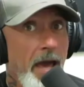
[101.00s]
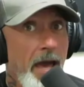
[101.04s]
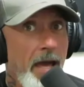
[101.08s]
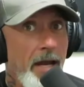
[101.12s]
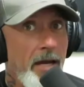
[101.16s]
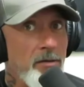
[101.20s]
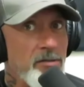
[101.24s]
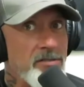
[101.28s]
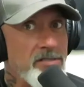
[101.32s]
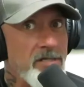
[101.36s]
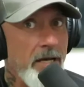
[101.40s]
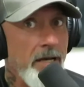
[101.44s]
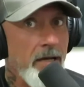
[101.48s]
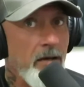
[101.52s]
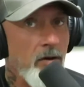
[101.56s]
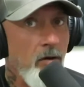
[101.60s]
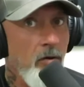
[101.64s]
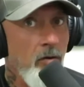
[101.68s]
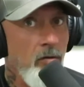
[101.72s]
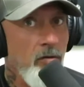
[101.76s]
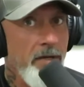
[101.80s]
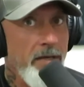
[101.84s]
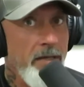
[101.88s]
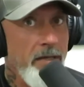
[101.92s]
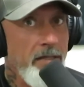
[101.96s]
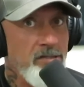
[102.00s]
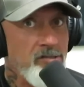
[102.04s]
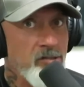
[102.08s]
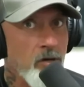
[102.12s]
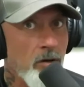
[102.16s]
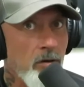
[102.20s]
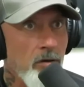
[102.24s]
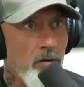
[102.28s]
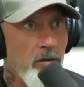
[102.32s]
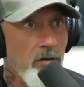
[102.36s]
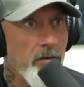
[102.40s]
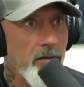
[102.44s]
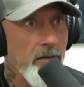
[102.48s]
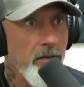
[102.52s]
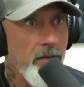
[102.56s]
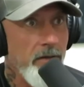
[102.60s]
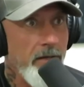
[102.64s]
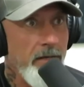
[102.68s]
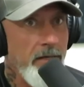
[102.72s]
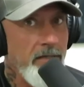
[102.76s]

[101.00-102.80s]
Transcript: And I was like, oh, he's hurt.